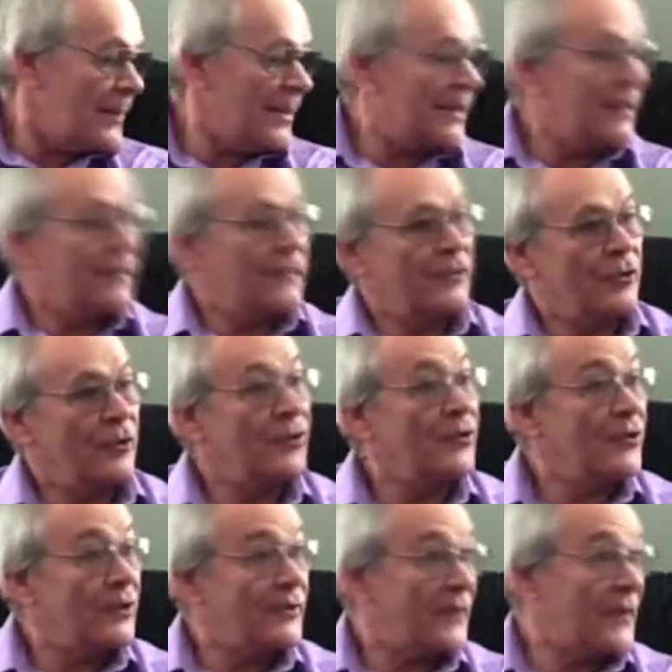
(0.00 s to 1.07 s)
Because you can
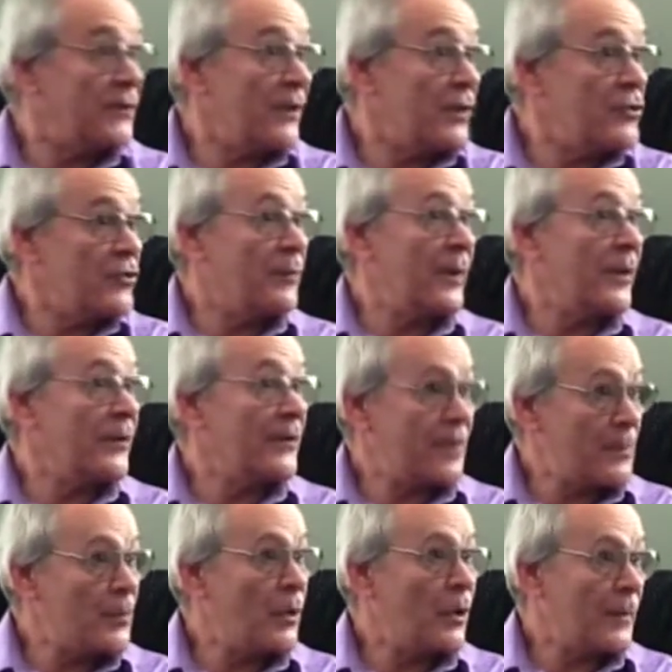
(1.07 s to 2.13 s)
see the foundations better as
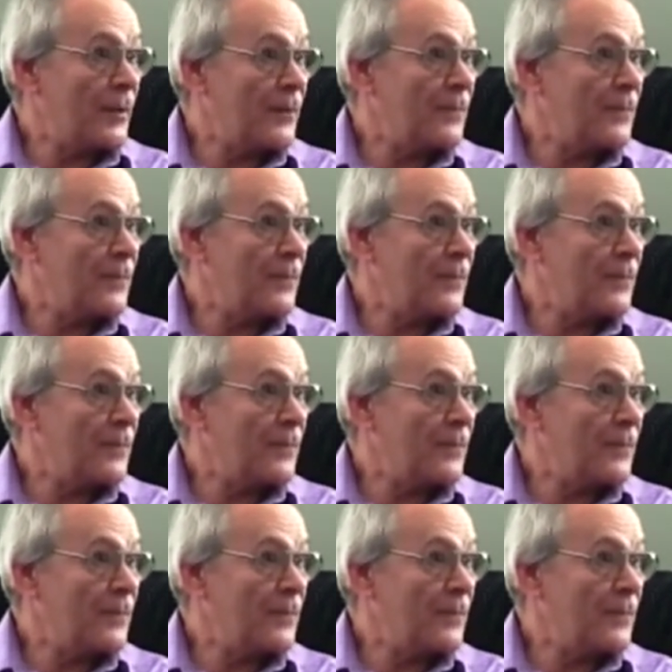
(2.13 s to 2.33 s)
I point them out.